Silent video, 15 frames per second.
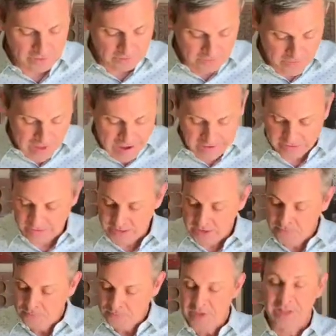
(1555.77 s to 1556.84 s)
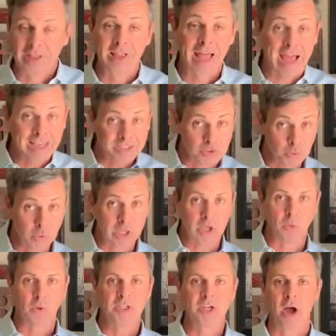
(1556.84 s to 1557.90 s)
In fact, last
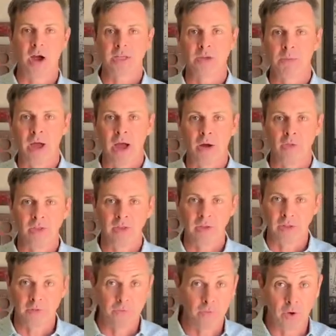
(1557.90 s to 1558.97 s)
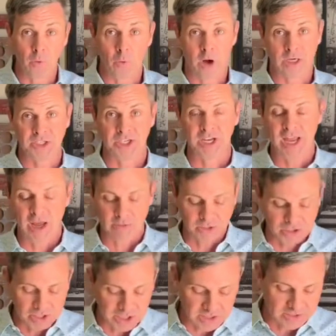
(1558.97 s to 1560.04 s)
week we talked about the, the foot washing and how
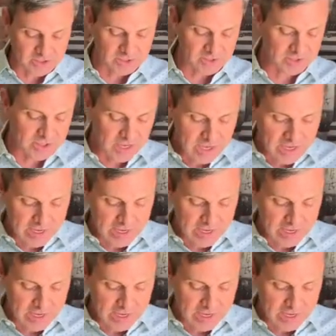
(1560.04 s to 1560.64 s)
jesus